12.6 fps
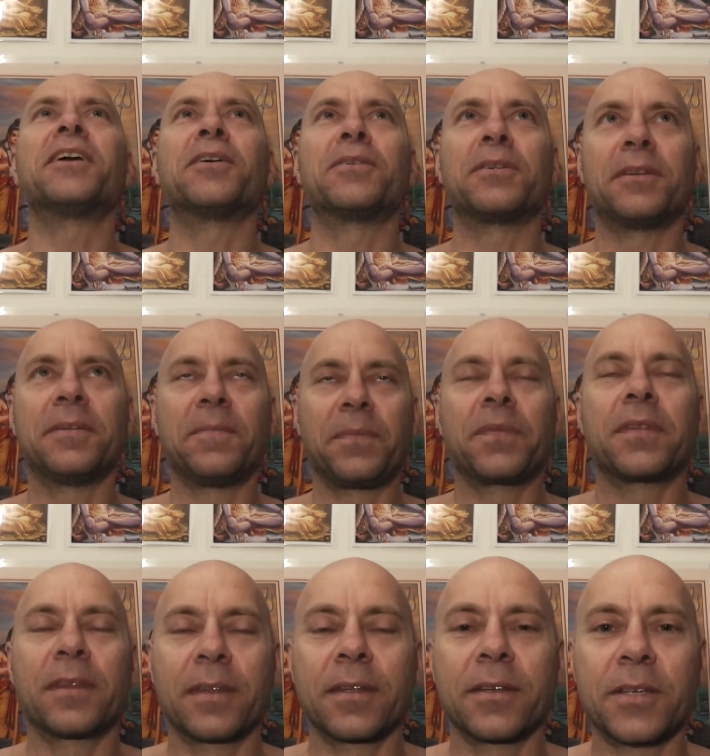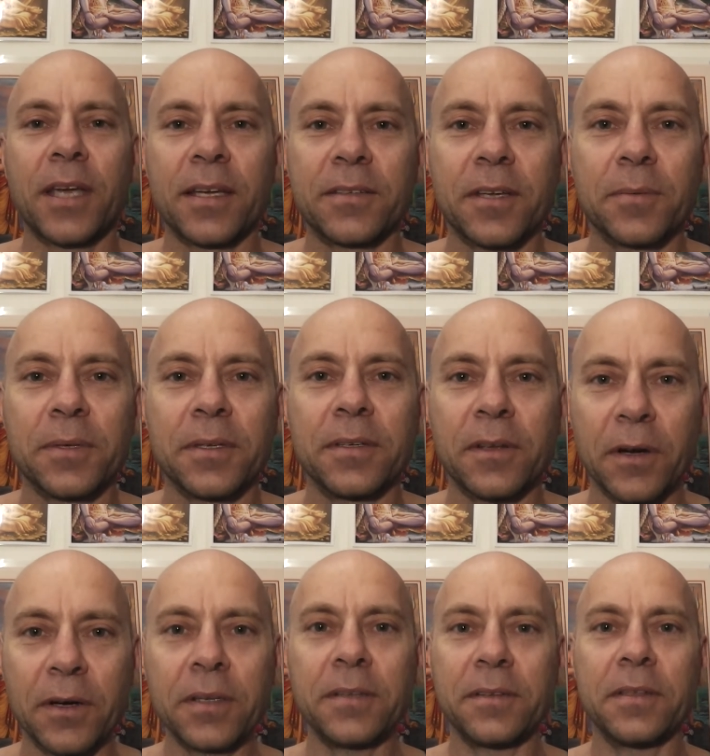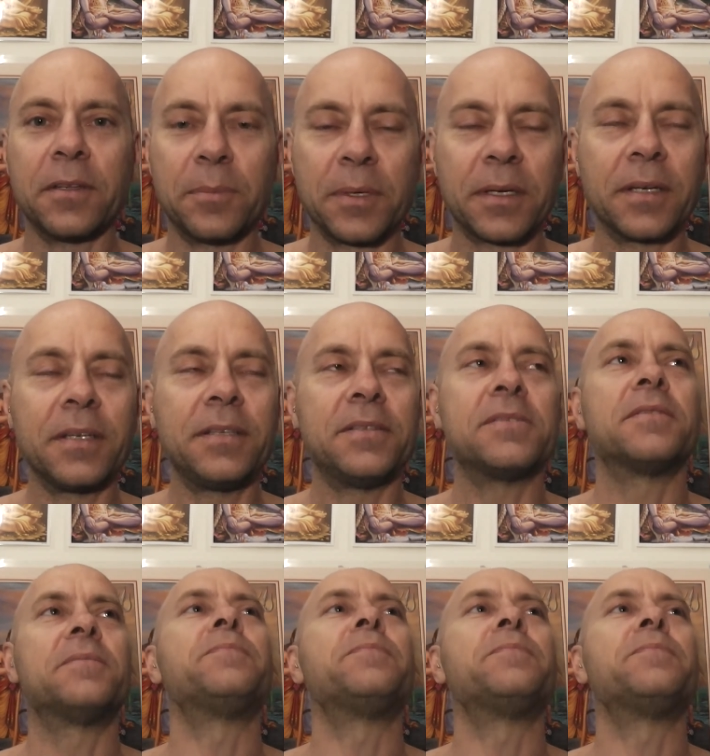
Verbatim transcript: Go and shag some of these hotties in the bikinis.